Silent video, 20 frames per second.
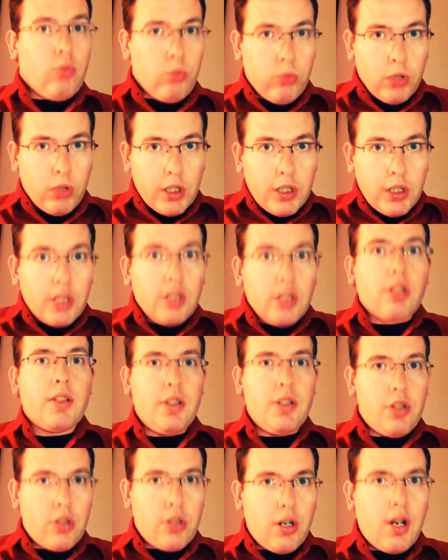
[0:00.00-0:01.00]

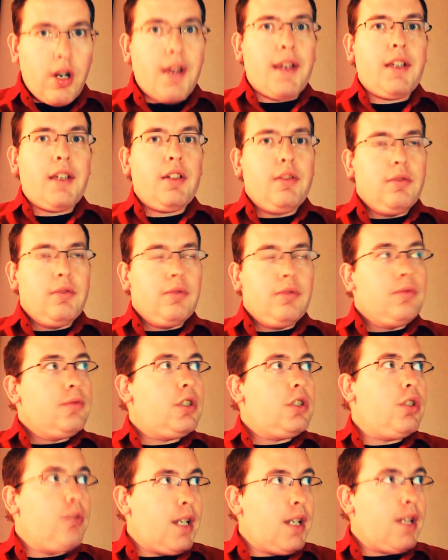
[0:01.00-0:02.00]
literally trying
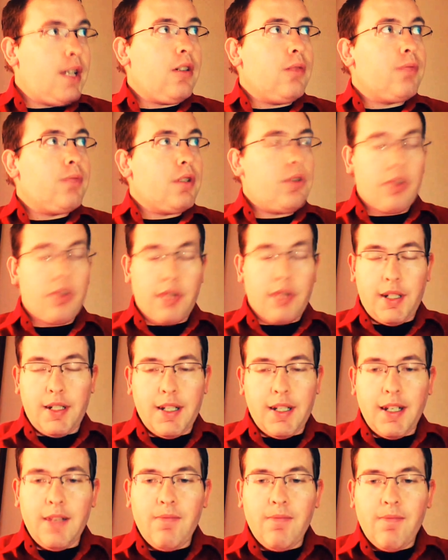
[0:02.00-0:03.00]
to help
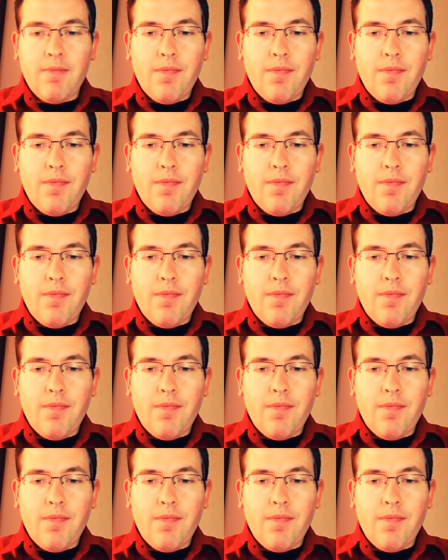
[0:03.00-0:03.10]
Trinity.